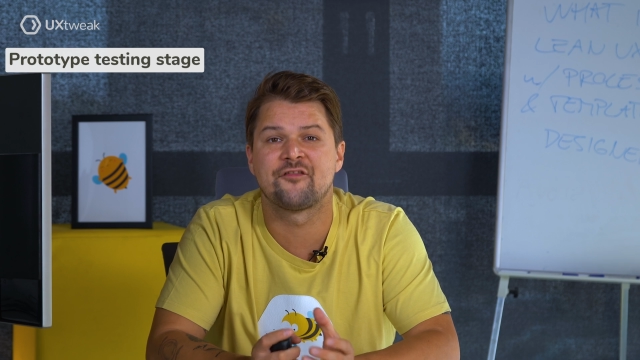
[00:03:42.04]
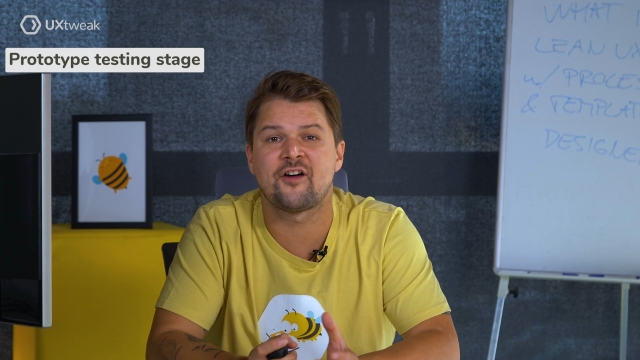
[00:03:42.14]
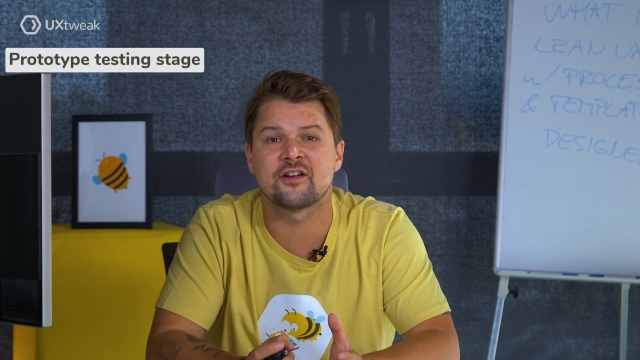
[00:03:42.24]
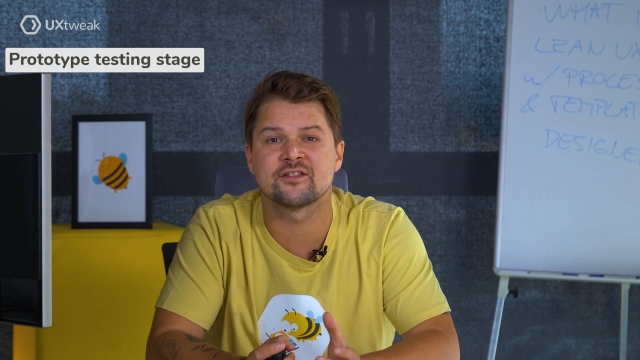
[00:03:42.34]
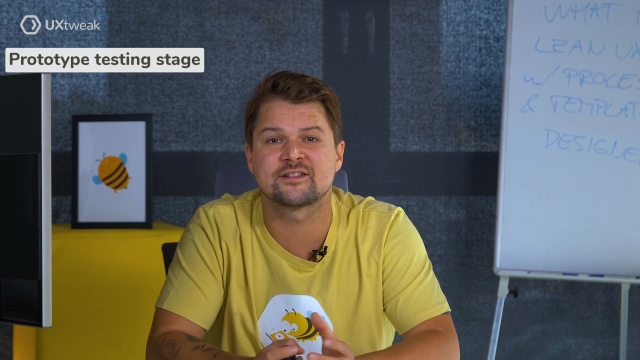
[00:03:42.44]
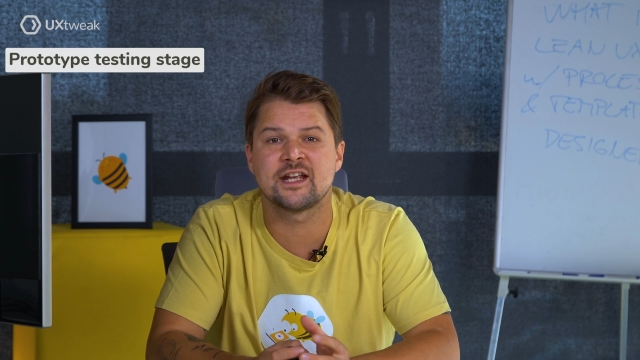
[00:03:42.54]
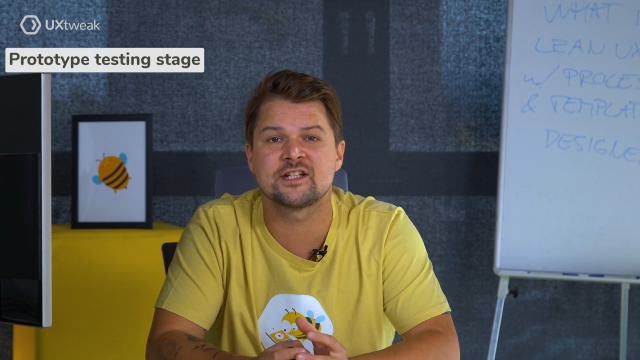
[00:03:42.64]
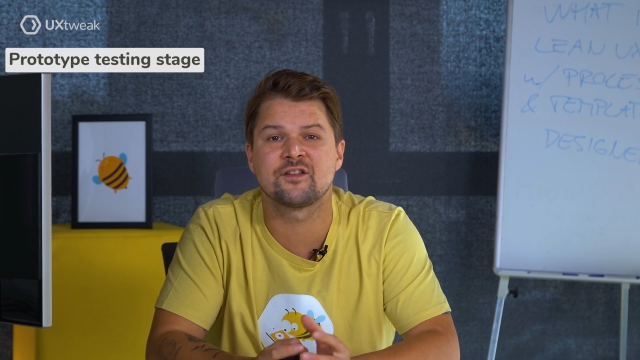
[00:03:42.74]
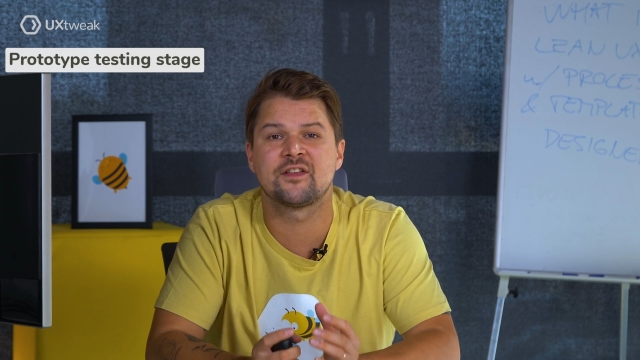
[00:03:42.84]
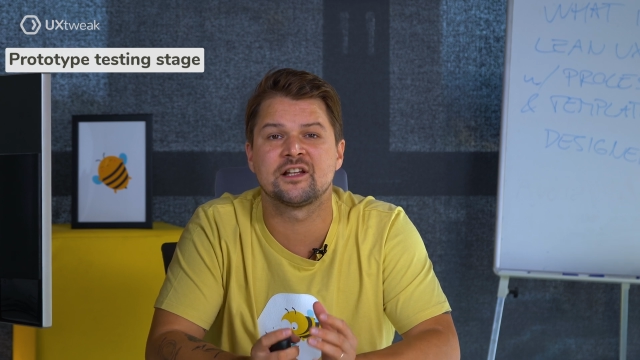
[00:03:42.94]
final stage
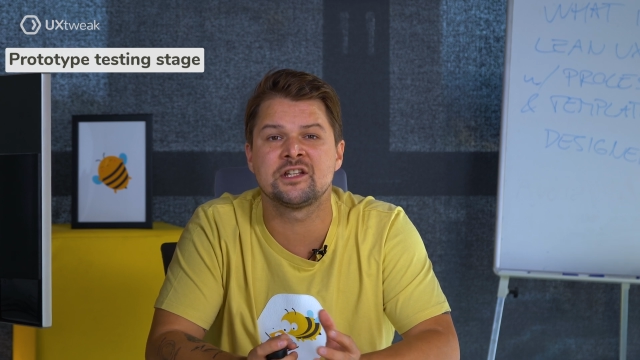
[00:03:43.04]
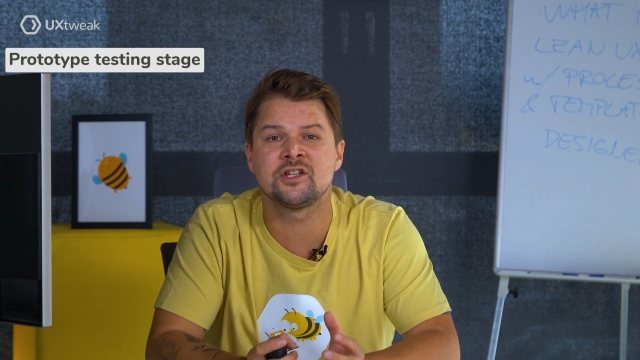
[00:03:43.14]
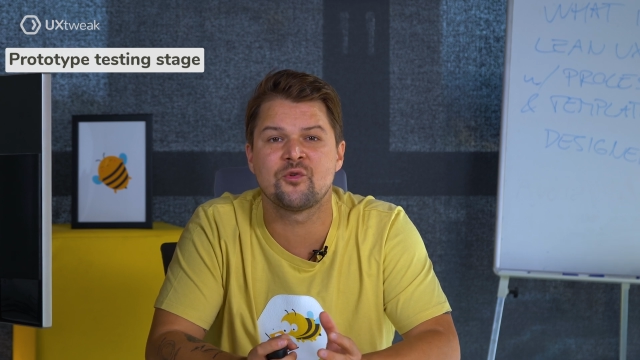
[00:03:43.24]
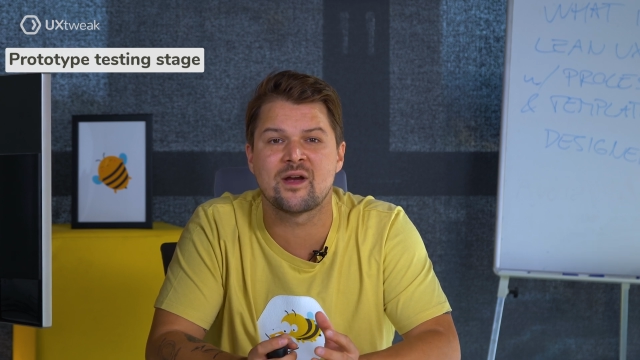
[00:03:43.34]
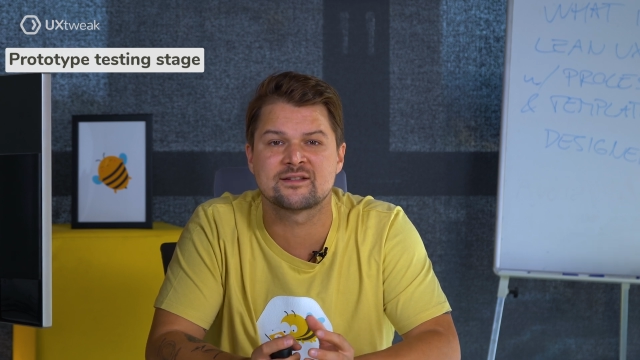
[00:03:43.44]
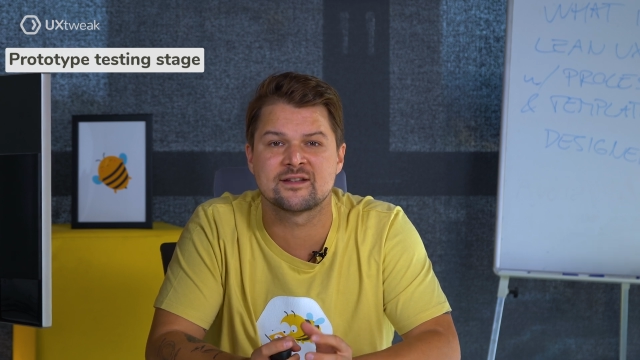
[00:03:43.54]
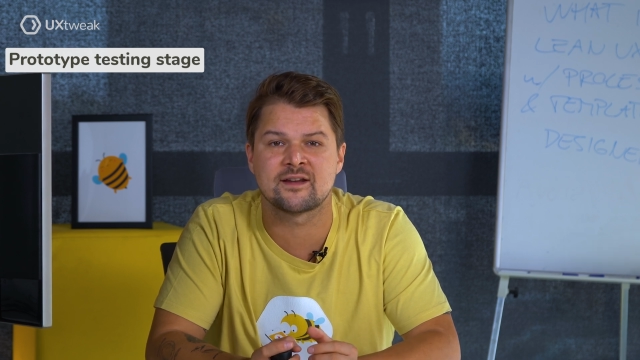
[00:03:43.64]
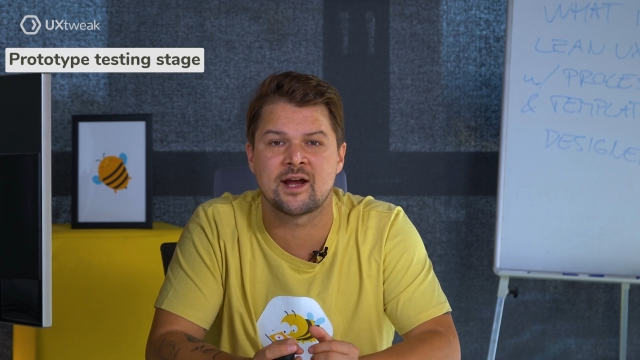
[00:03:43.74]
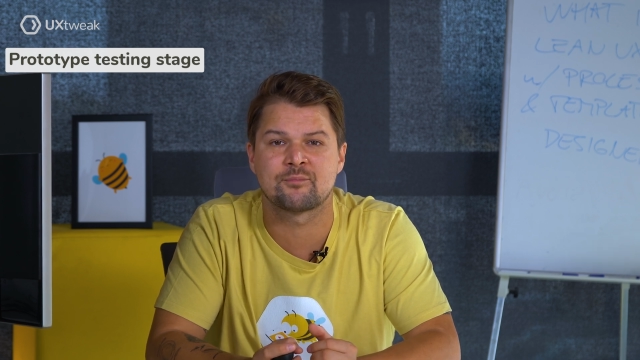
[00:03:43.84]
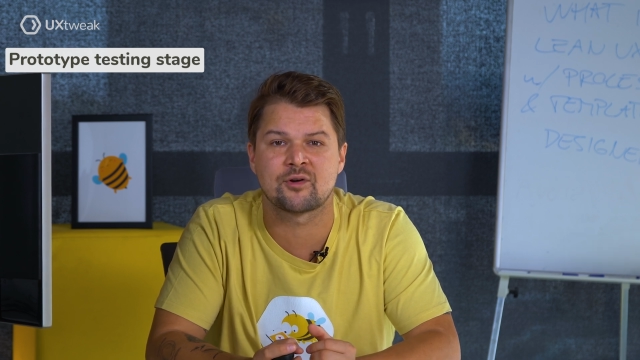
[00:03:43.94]
of the Lean UX
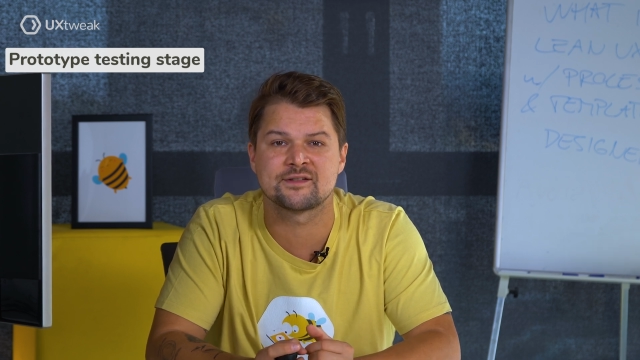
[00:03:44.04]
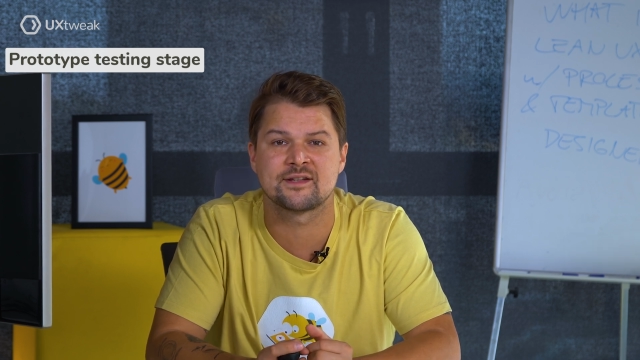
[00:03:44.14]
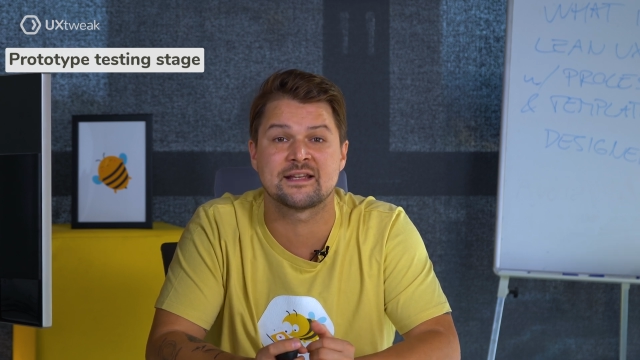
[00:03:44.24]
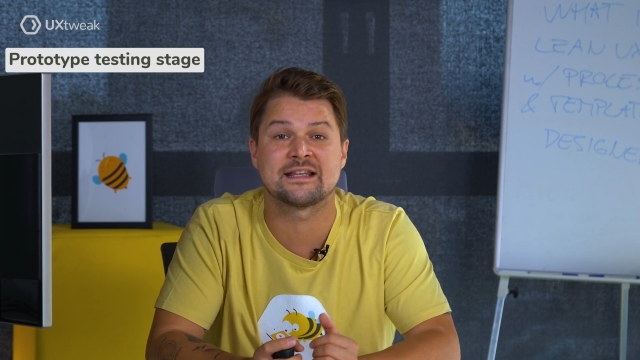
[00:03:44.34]
design process